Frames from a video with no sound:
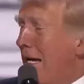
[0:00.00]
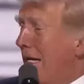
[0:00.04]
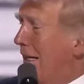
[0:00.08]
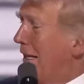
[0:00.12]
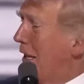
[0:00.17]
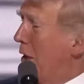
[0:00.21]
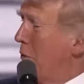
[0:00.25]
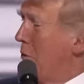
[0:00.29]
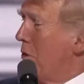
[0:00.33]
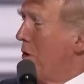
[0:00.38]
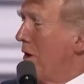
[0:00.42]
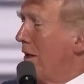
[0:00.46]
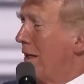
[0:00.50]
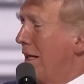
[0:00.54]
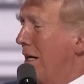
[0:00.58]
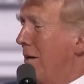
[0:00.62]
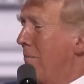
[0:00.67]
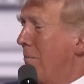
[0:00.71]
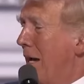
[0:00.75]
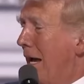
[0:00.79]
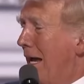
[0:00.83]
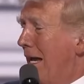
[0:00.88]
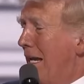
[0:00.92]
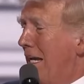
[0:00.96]
it. They weren't going
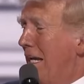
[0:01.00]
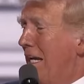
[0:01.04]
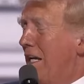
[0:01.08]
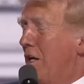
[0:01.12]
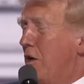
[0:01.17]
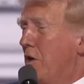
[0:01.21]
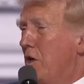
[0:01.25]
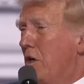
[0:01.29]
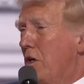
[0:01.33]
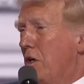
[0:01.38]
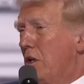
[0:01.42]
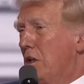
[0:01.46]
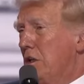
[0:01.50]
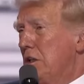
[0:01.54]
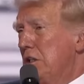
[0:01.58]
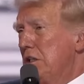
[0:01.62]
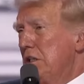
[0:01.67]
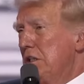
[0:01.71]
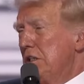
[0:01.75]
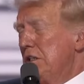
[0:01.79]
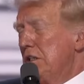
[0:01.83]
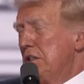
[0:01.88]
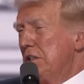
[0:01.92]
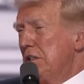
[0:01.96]
to buy any oil.
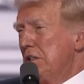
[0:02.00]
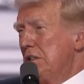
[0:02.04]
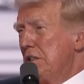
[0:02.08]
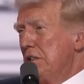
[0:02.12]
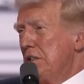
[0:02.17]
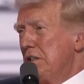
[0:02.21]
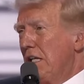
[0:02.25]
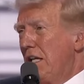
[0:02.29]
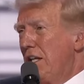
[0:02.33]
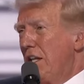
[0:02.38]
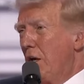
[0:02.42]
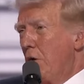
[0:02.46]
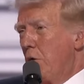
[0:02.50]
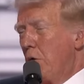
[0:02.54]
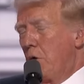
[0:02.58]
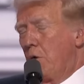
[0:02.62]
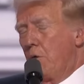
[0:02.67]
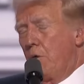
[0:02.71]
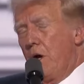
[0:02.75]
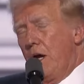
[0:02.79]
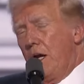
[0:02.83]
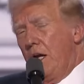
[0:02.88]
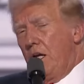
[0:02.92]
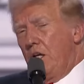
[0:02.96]
And they were
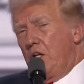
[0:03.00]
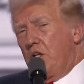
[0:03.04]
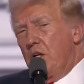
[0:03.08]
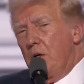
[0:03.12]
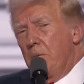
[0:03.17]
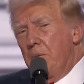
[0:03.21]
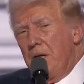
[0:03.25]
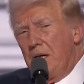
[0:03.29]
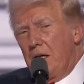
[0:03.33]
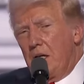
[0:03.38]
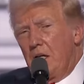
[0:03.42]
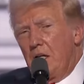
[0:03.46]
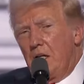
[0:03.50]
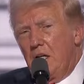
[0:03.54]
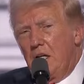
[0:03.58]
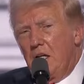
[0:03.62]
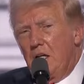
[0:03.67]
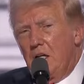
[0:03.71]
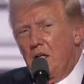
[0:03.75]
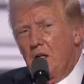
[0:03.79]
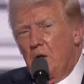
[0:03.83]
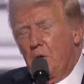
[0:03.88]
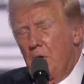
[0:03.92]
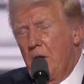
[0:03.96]
ready to make a
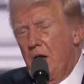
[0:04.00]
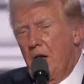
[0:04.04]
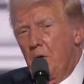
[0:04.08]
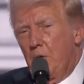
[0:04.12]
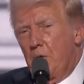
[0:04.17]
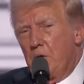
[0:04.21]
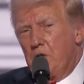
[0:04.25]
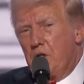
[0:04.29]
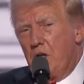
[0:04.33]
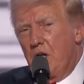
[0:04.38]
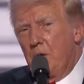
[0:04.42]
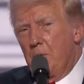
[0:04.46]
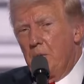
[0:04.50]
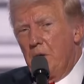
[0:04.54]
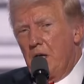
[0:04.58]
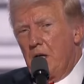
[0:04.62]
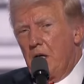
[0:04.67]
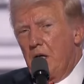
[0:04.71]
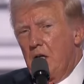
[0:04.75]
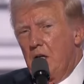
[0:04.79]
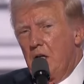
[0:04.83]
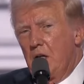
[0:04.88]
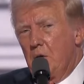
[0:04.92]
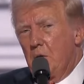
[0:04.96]
deal. Iran was going to
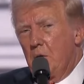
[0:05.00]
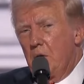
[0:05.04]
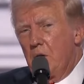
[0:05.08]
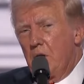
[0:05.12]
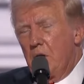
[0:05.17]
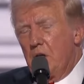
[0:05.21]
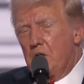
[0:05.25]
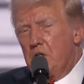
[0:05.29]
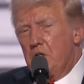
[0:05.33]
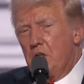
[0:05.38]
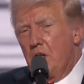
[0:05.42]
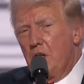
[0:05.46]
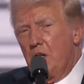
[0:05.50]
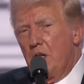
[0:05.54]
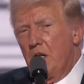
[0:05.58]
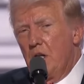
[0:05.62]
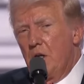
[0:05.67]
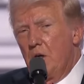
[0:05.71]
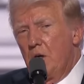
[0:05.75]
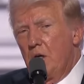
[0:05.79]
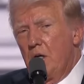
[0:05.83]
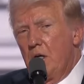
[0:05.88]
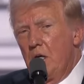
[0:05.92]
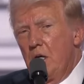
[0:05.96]
make a deal with us. And
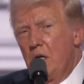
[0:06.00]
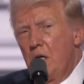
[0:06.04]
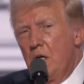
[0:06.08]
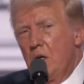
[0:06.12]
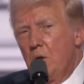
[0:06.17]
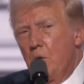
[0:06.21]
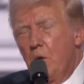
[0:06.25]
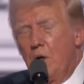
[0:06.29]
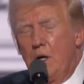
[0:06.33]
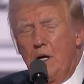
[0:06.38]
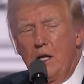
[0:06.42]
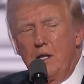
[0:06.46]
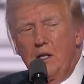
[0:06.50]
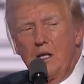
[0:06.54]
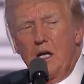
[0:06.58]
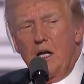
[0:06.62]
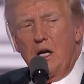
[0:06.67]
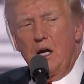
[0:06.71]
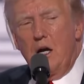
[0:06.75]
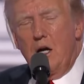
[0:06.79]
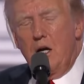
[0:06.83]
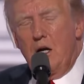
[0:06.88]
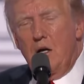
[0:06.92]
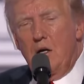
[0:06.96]
then we had that
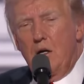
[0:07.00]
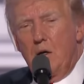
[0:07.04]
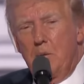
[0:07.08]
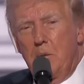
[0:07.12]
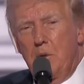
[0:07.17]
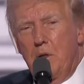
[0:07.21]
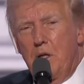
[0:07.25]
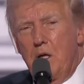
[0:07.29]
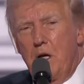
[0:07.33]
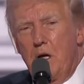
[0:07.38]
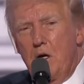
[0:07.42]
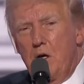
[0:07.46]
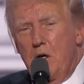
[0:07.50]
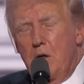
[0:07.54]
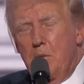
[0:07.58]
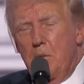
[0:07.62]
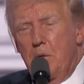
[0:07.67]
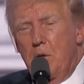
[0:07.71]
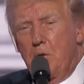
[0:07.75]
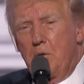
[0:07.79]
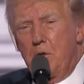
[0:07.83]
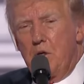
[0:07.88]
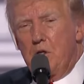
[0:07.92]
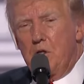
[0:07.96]
horrible,
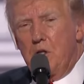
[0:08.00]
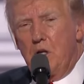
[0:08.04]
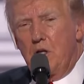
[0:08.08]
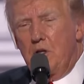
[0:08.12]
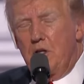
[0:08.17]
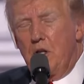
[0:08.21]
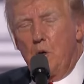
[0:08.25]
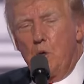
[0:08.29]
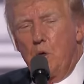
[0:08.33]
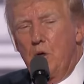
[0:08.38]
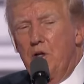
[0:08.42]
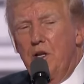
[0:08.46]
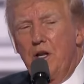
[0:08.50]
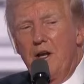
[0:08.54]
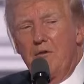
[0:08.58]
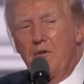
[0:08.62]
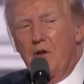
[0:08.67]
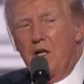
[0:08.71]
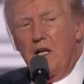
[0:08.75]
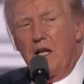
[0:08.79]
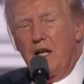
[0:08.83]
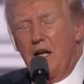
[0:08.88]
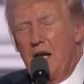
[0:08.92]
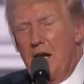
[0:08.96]
horrible result that we'll
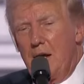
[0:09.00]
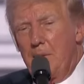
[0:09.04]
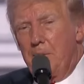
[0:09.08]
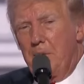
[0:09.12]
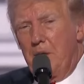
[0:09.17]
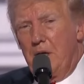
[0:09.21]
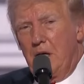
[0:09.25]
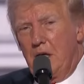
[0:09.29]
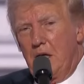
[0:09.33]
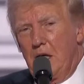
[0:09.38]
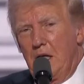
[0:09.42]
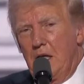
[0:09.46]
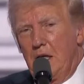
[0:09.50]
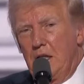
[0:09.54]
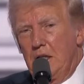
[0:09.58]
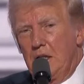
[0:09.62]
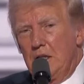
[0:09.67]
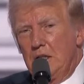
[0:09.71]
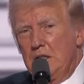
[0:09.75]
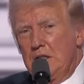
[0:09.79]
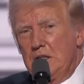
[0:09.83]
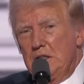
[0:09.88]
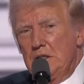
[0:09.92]
never let happen again.